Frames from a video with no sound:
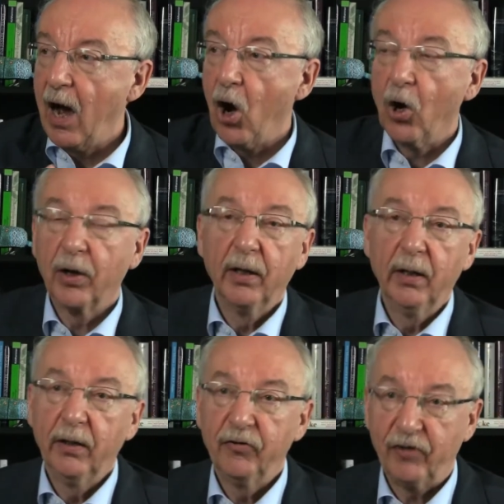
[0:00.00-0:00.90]
or
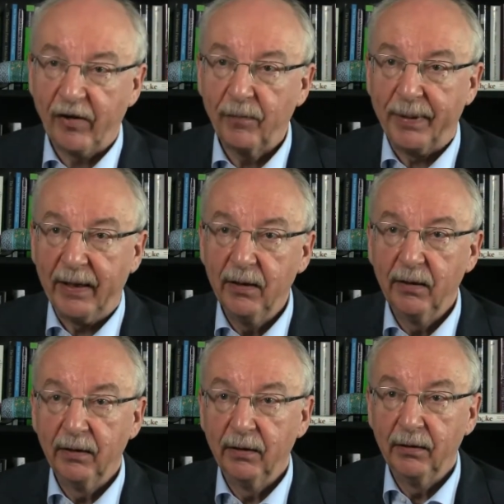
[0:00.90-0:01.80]
chest pain
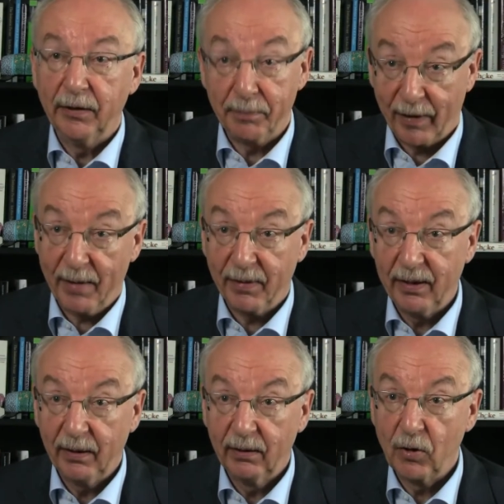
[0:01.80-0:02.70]
the
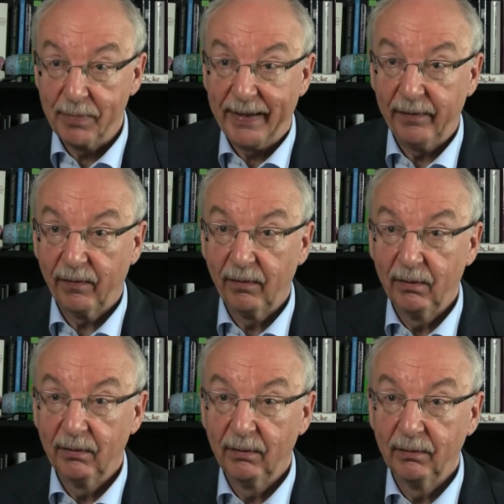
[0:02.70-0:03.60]
primary complaints?
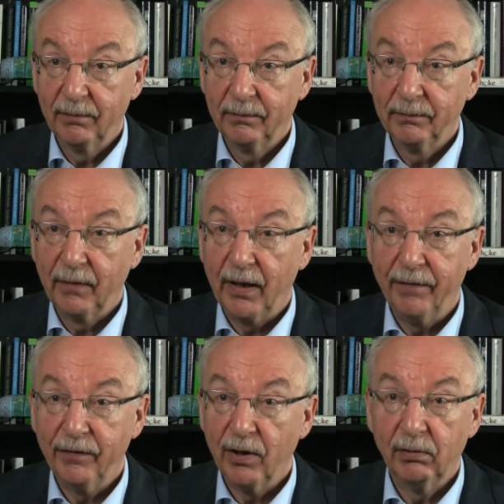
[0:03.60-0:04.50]

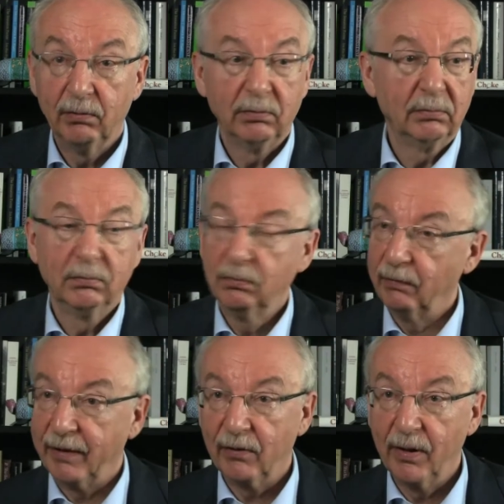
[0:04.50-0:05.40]
If no,
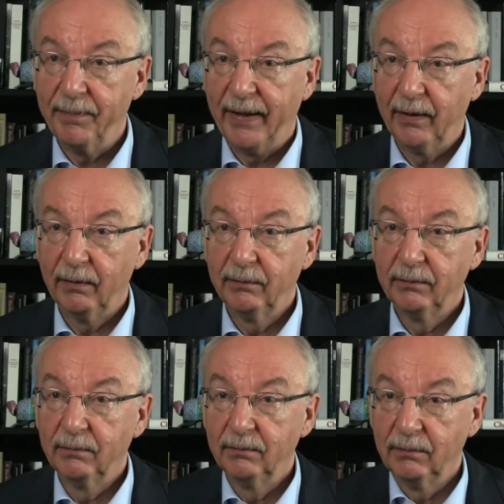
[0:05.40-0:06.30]
regular bed.
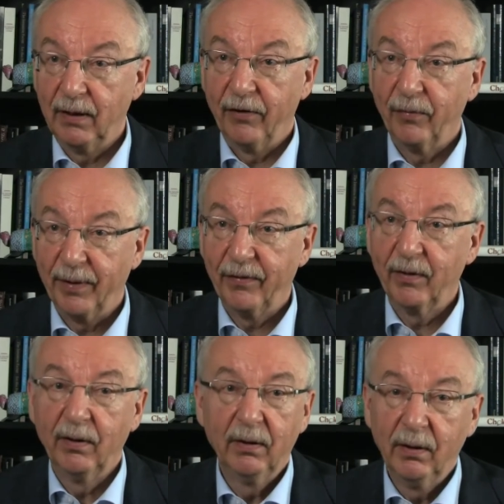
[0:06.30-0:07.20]

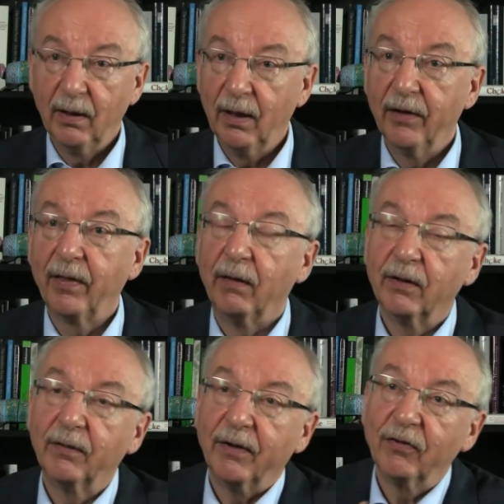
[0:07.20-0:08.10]
Otherwise, a
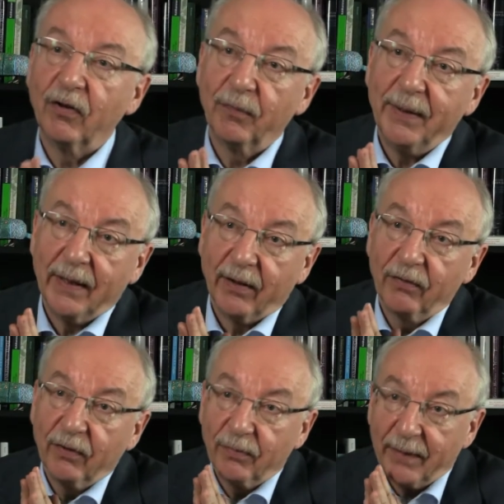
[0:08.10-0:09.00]
third question is being
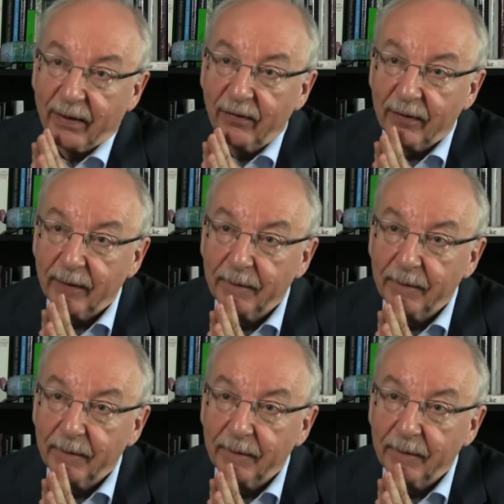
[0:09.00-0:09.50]
asked as max.